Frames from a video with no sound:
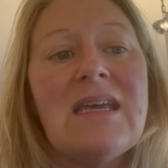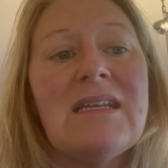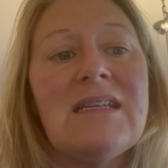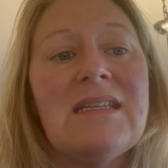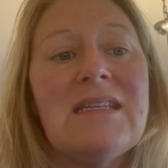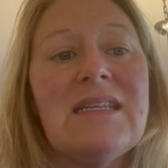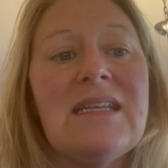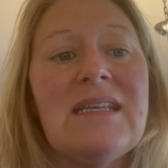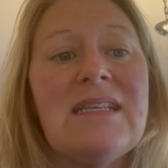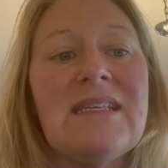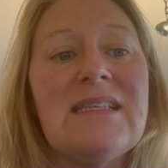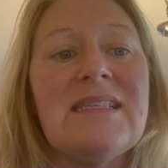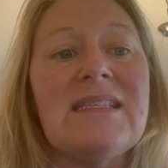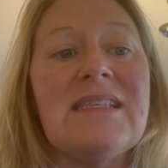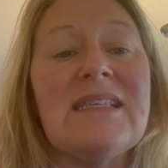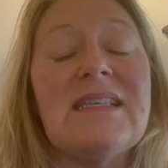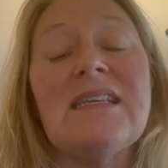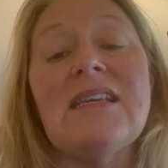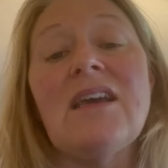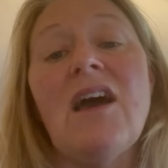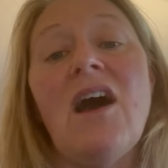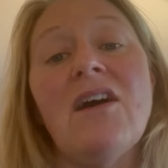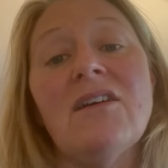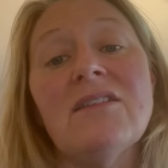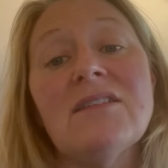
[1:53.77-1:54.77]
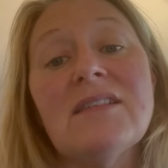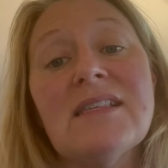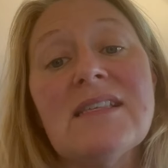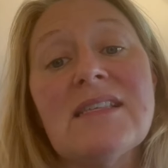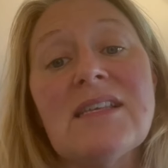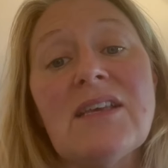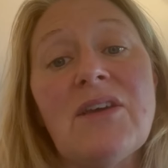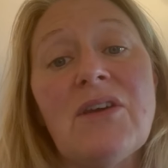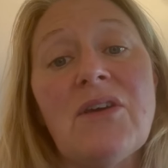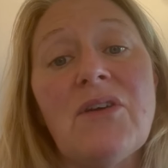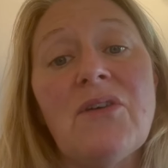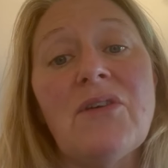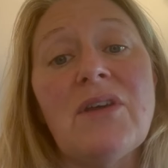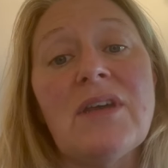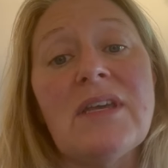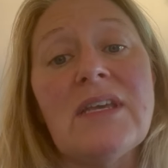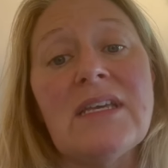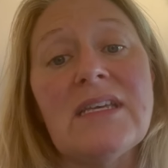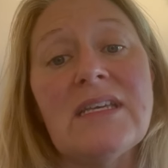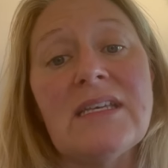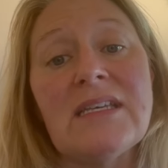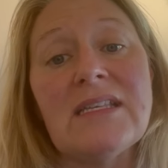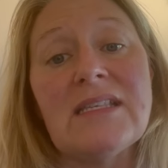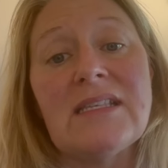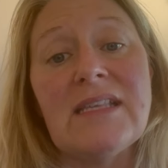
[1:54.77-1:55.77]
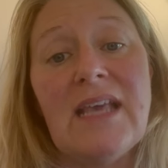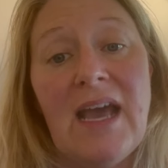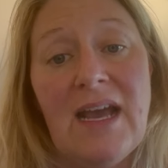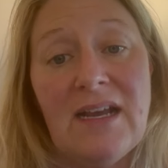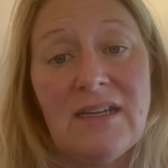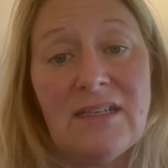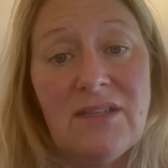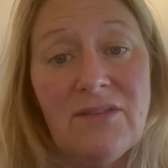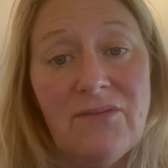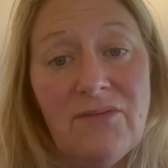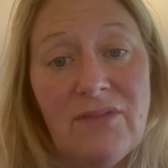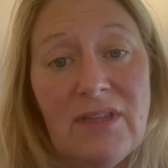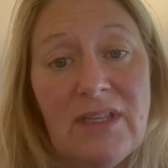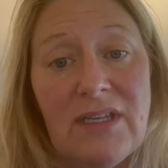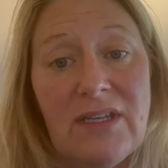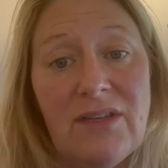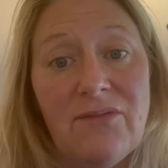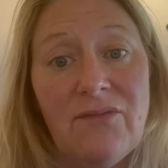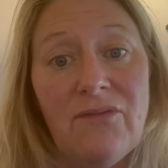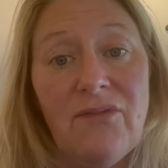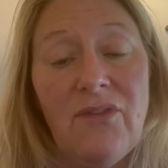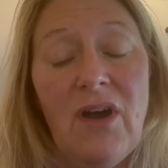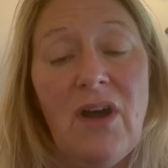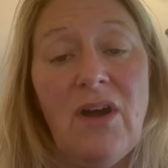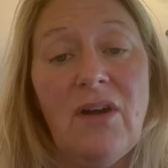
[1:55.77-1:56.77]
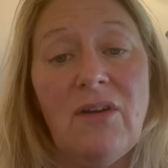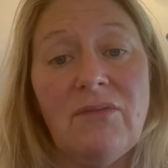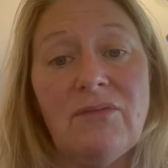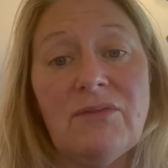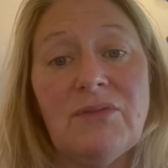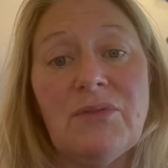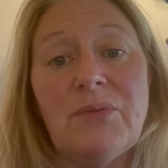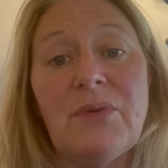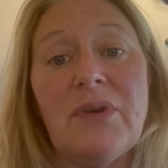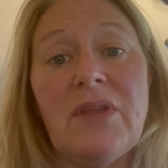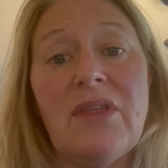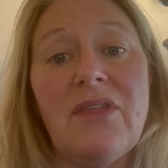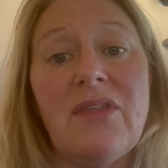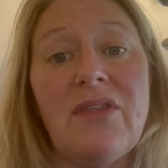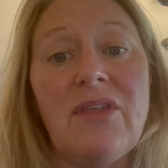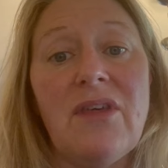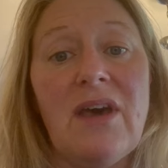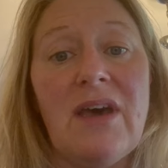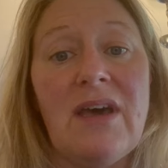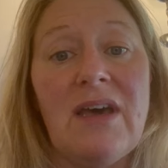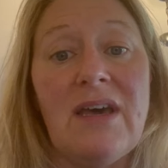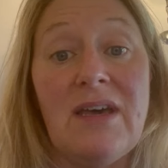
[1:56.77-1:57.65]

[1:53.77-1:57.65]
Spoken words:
TDC also is actively involved with